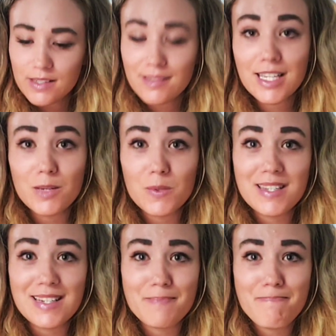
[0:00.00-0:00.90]
He was
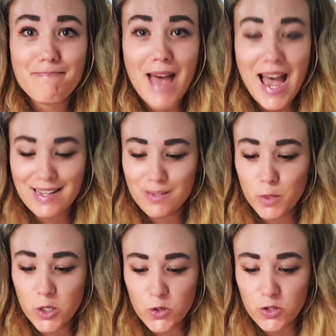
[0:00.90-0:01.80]
in a bad
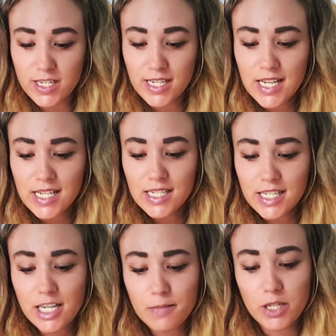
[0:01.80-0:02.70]
mood.
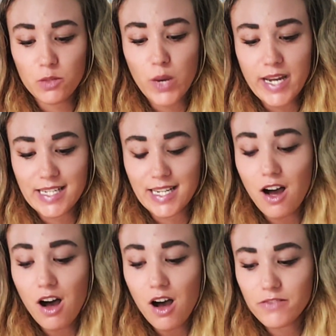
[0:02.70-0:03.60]
He had been waiting
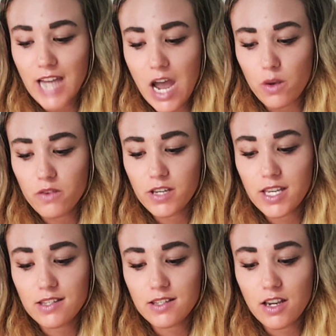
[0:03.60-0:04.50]
half an hour for
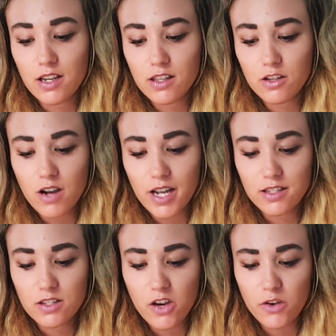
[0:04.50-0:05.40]
his turn at the
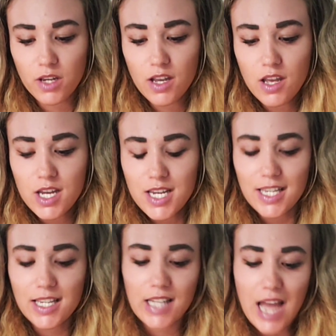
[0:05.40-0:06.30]
grindstone.
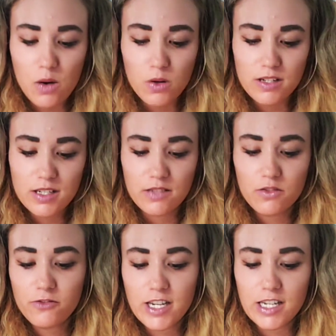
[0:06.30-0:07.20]
He glowered and
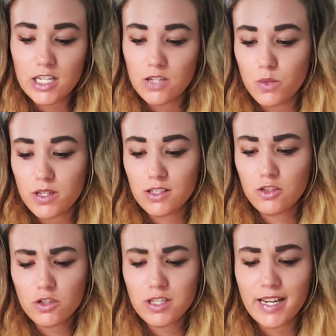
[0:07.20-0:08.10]
fingered what
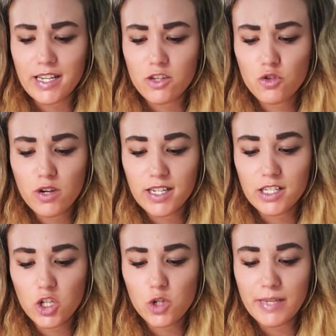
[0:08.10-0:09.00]
looked like a shrunken
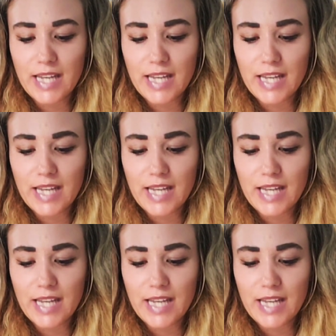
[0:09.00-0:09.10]
human